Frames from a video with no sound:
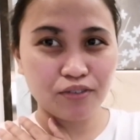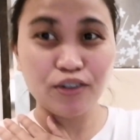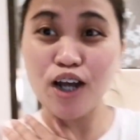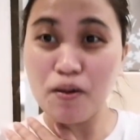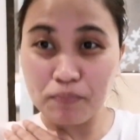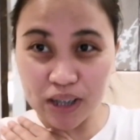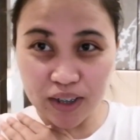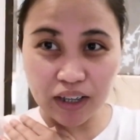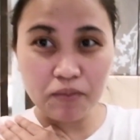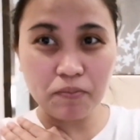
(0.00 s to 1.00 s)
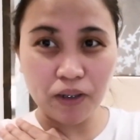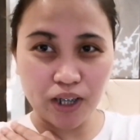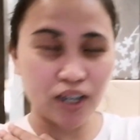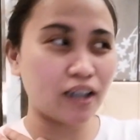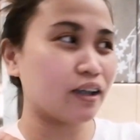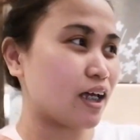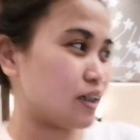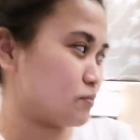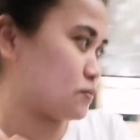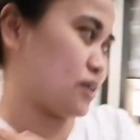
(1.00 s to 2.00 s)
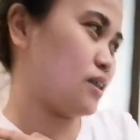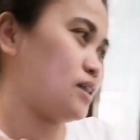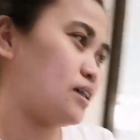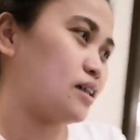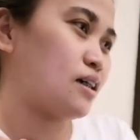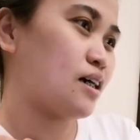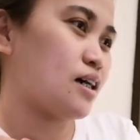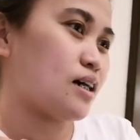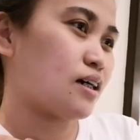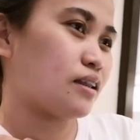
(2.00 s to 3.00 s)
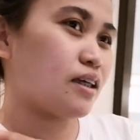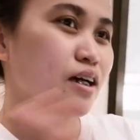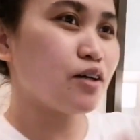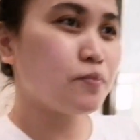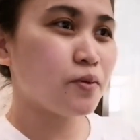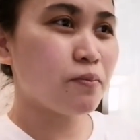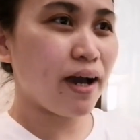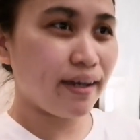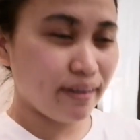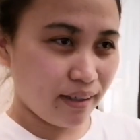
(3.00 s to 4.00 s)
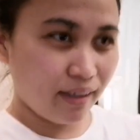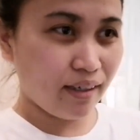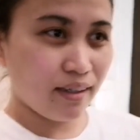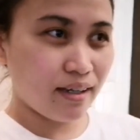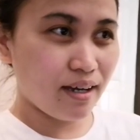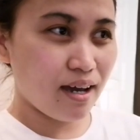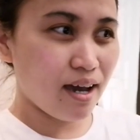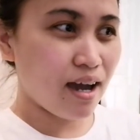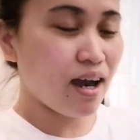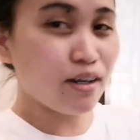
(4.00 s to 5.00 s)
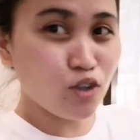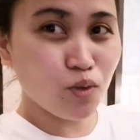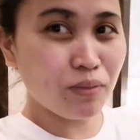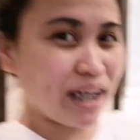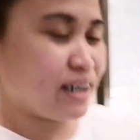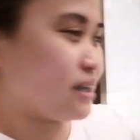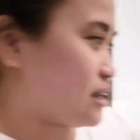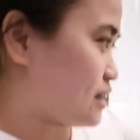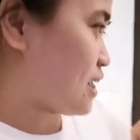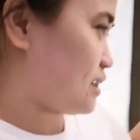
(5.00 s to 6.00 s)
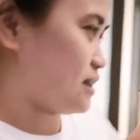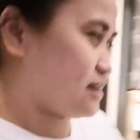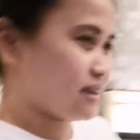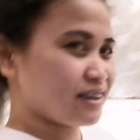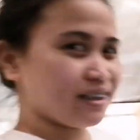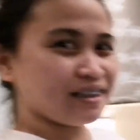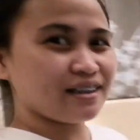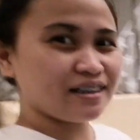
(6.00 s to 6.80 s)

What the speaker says: for a positive patient like me, they are providing a room like this, guys.